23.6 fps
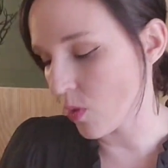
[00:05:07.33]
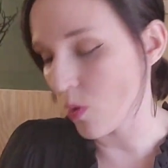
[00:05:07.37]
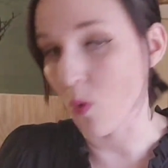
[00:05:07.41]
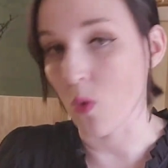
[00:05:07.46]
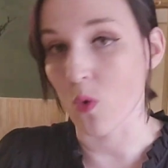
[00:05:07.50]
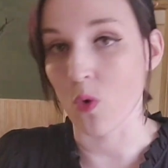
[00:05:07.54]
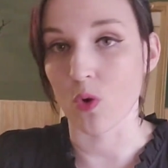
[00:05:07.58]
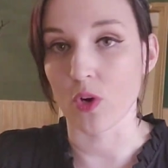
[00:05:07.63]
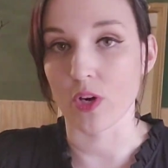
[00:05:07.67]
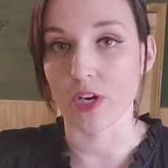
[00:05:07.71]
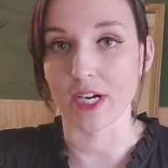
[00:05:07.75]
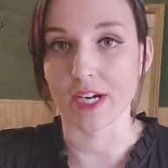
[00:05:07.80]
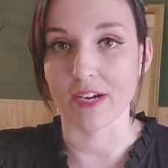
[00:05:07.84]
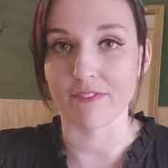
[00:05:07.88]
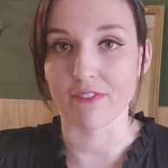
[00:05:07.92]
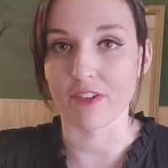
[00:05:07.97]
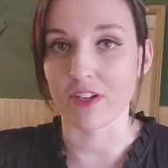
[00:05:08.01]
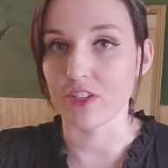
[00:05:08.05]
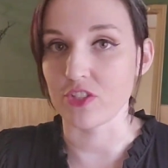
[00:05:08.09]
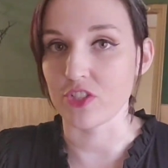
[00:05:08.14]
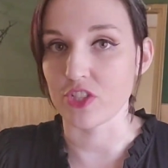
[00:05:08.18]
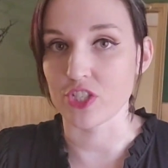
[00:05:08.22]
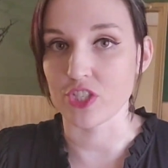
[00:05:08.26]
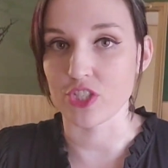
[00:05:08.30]
or if
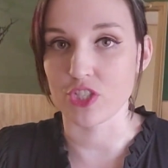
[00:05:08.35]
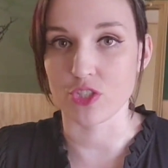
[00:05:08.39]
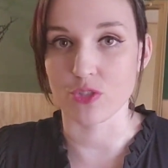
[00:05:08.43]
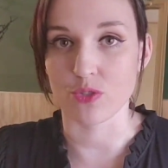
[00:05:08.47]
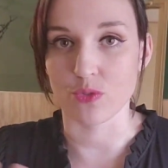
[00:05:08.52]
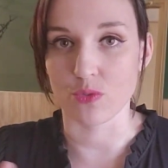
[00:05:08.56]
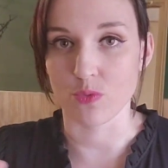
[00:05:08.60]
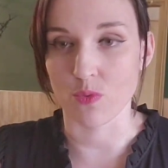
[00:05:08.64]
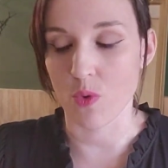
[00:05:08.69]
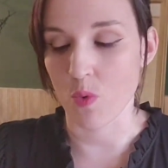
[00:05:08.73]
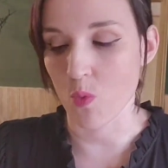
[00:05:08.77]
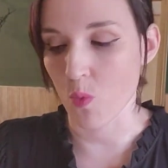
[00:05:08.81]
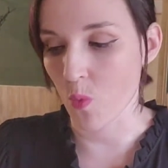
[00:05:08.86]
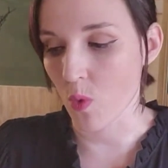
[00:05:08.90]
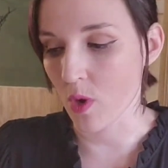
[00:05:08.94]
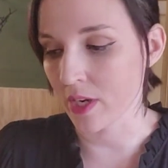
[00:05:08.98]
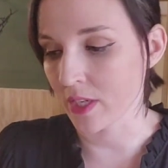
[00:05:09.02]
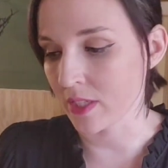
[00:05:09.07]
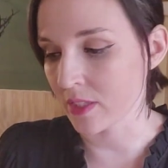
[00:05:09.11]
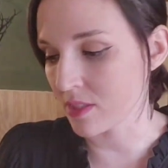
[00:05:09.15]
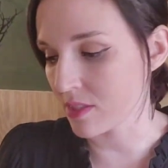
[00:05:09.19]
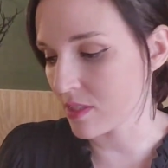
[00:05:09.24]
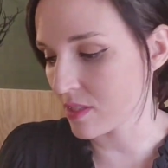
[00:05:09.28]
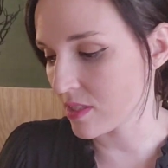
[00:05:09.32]
I'll just do
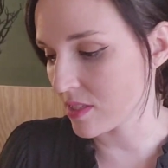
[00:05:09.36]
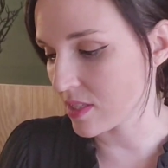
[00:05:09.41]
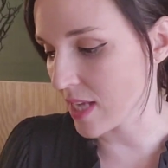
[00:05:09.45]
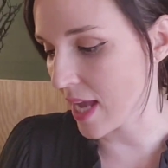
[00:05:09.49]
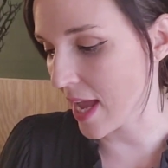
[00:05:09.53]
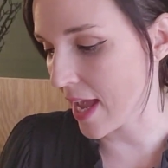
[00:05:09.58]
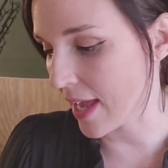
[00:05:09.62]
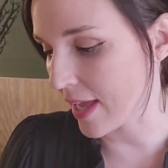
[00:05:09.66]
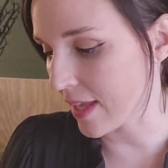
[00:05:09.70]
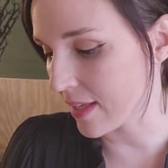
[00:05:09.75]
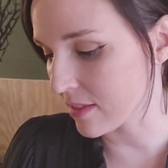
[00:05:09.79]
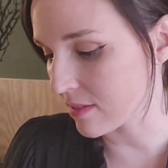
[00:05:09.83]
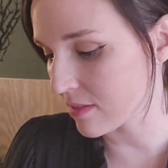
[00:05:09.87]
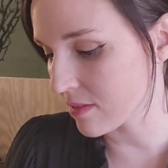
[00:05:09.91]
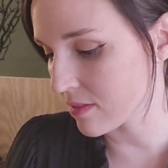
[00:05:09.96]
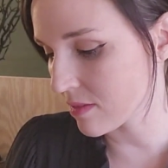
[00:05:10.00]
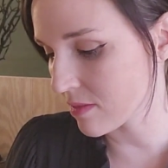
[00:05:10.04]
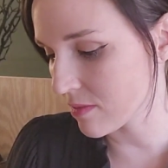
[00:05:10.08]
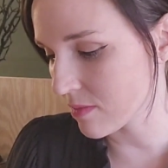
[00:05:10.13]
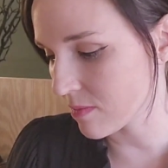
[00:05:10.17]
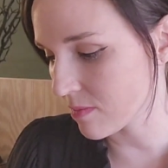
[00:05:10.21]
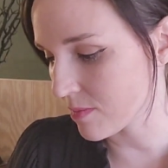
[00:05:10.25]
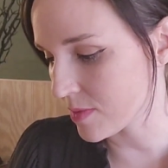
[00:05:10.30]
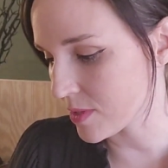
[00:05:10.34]
one set.
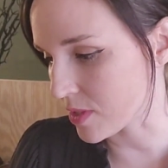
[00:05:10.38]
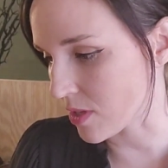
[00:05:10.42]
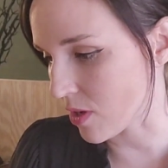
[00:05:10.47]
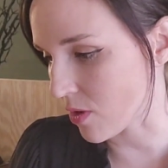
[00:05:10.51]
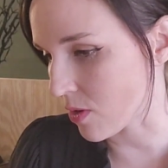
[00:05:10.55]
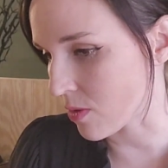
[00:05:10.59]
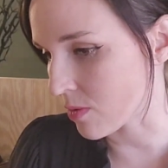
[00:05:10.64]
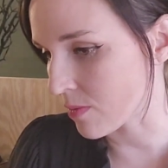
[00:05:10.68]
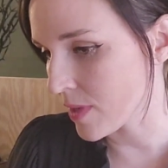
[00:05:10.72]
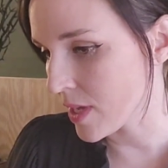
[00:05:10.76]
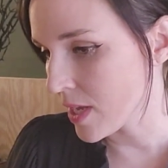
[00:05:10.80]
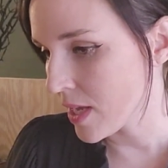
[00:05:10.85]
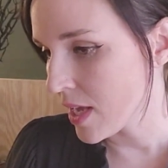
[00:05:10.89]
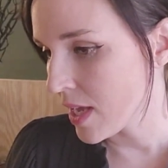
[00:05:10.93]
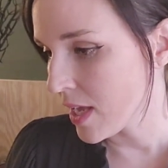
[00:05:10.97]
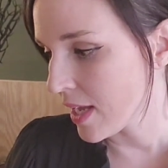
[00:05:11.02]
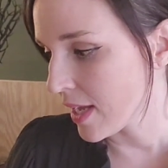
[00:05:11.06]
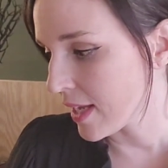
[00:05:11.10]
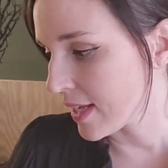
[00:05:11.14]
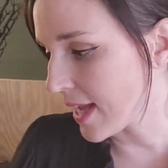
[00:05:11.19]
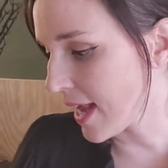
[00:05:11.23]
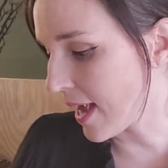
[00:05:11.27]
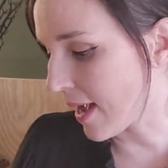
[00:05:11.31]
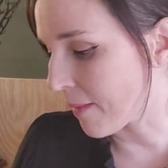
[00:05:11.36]
So,
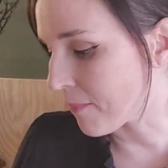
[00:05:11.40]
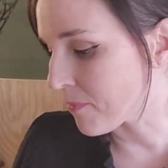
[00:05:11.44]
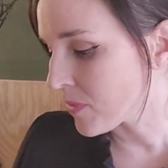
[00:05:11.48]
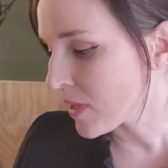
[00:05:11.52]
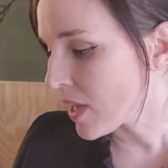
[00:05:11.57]
yeah.